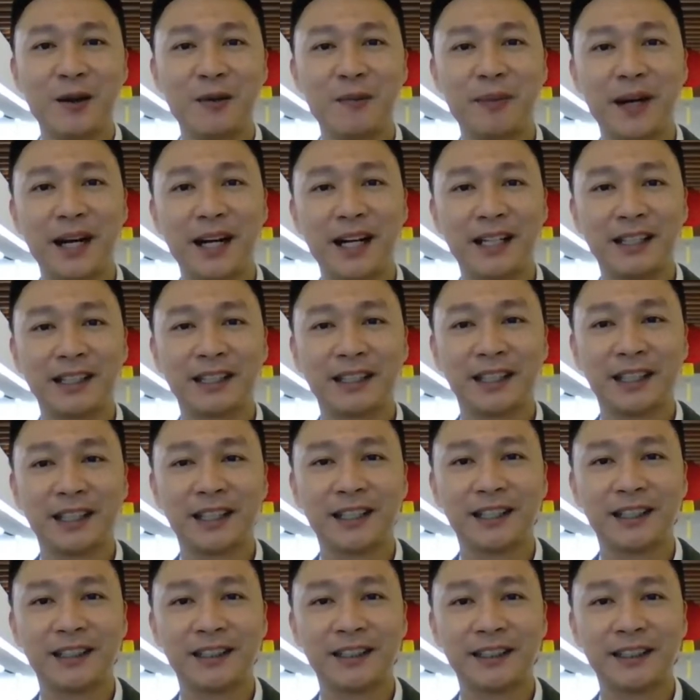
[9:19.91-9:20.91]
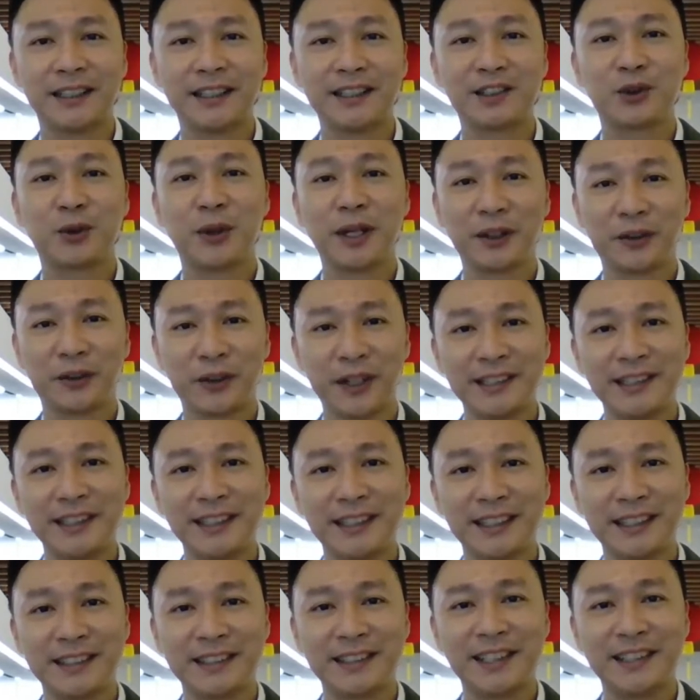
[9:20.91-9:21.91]
but it's quite
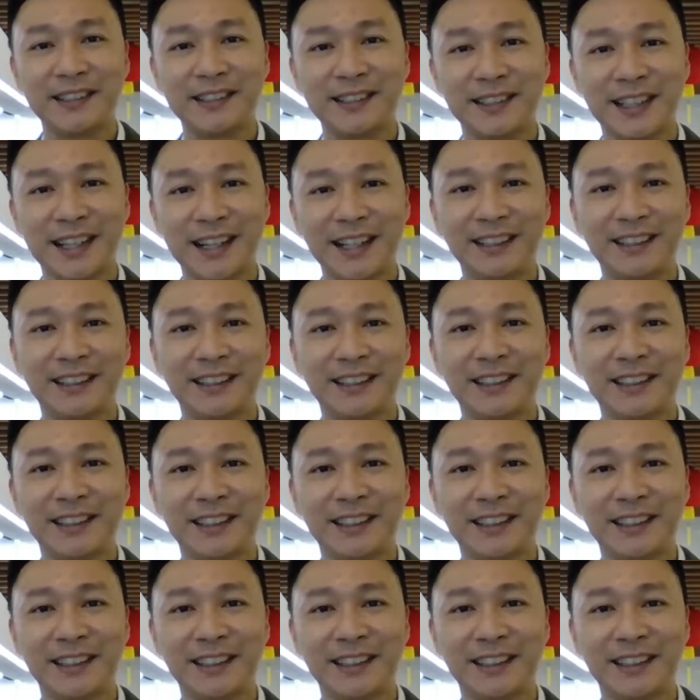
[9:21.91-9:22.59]
crazy in the sense that